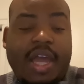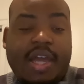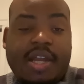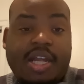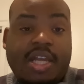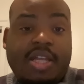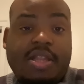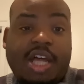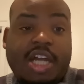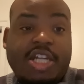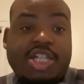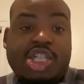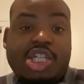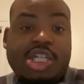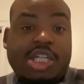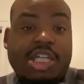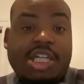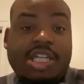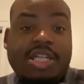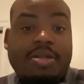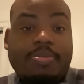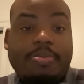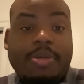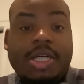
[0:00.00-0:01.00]
It ain't like she
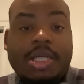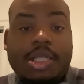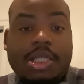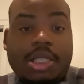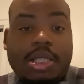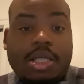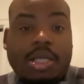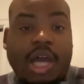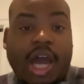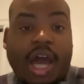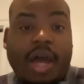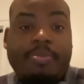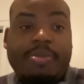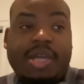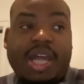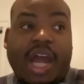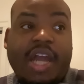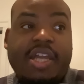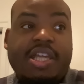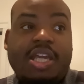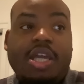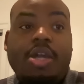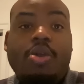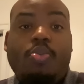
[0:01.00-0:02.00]
need the money. I mean,
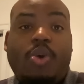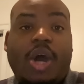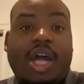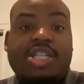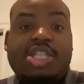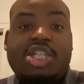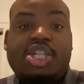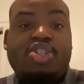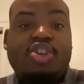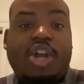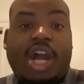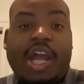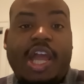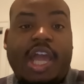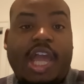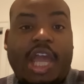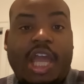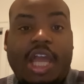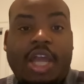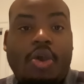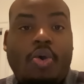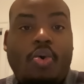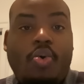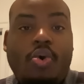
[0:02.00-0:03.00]
I get why she trying to
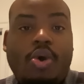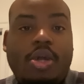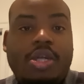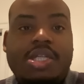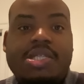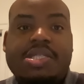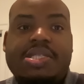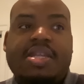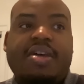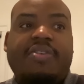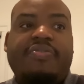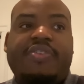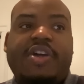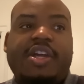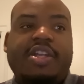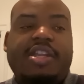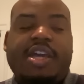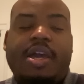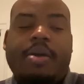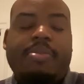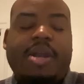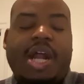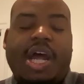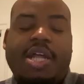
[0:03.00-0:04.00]
hang on and stuff like
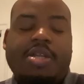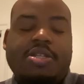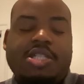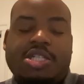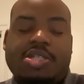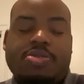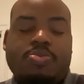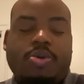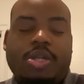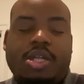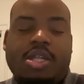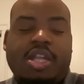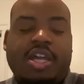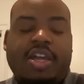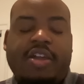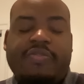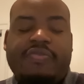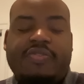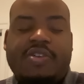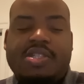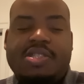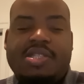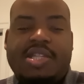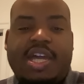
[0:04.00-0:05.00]
that, but I just would have
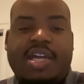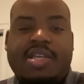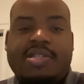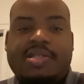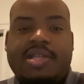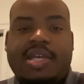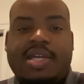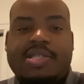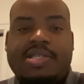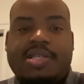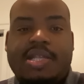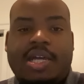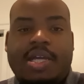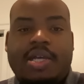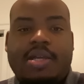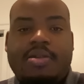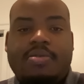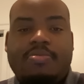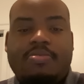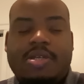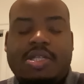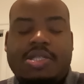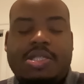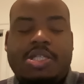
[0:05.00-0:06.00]
left, because that's
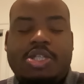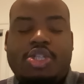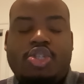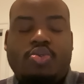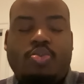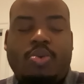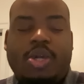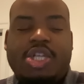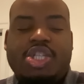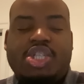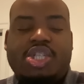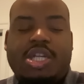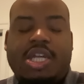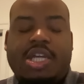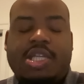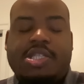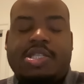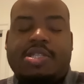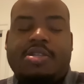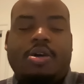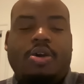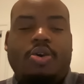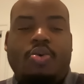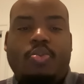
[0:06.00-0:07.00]
not a situation that's
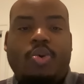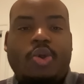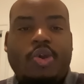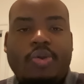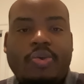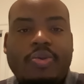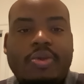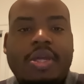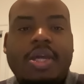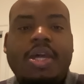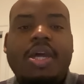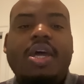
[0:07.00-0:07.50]
going to work.